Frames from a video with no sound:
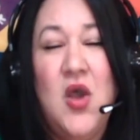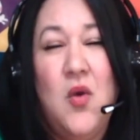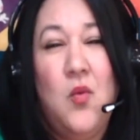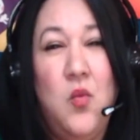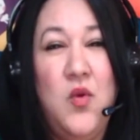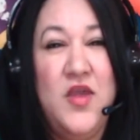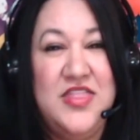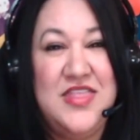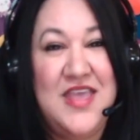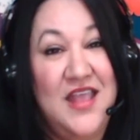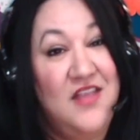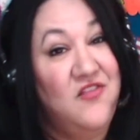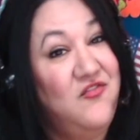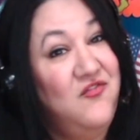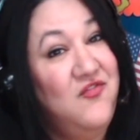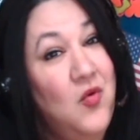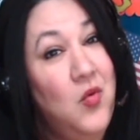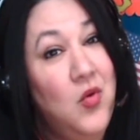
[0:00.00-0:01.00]
with a
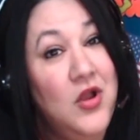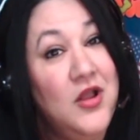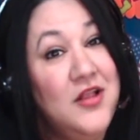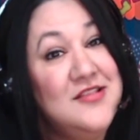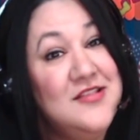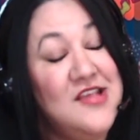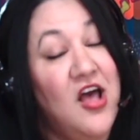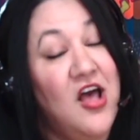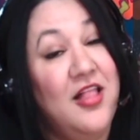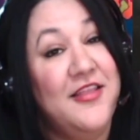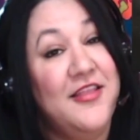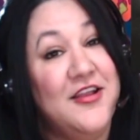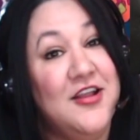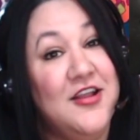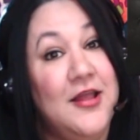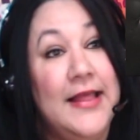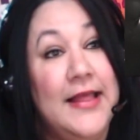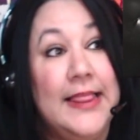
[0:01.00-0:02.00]

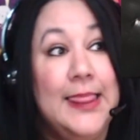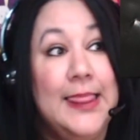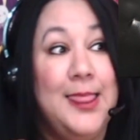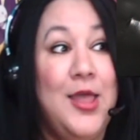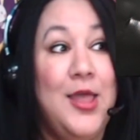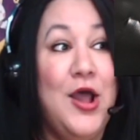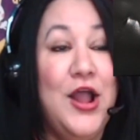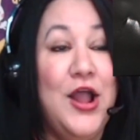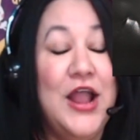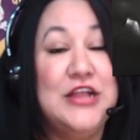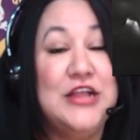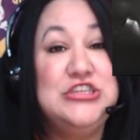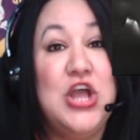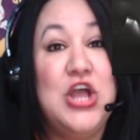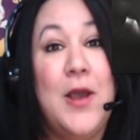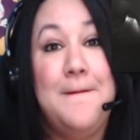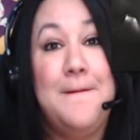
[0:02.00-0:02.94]
$4 large